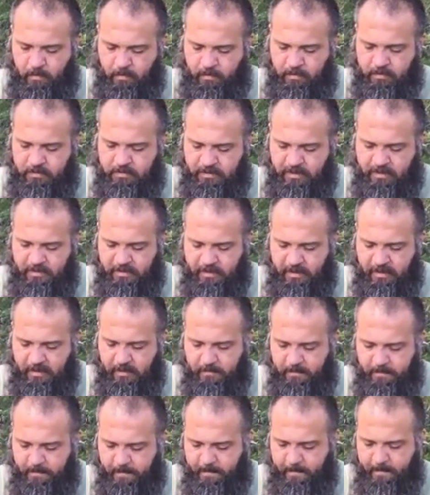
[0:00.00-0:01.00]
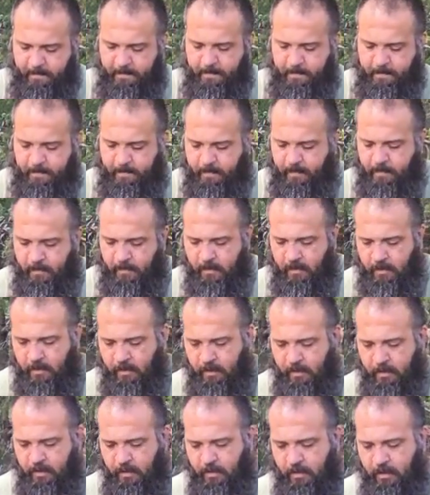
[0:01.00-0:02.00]
press that down,
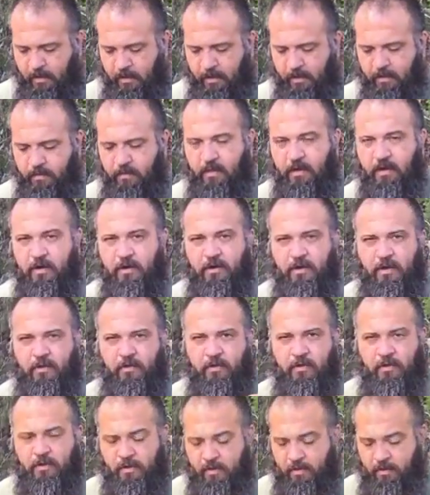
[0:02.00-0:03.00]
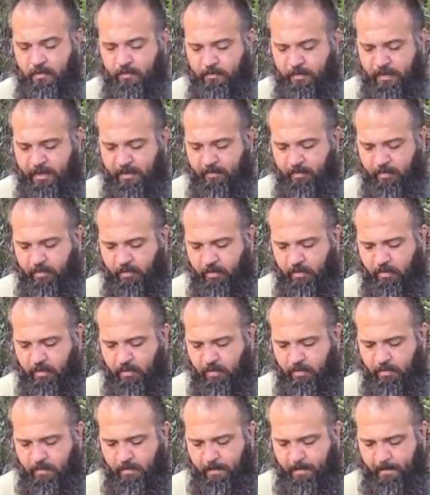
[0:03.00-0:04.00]
and then another paper
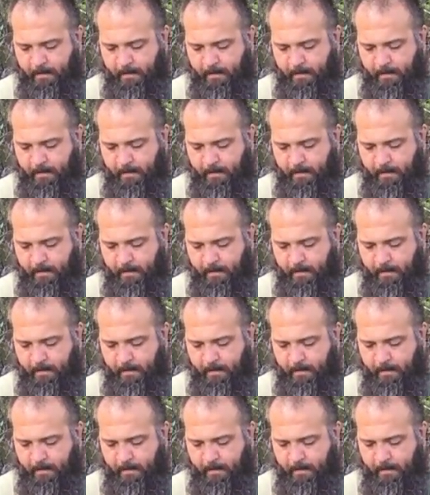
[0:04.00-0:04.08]
card,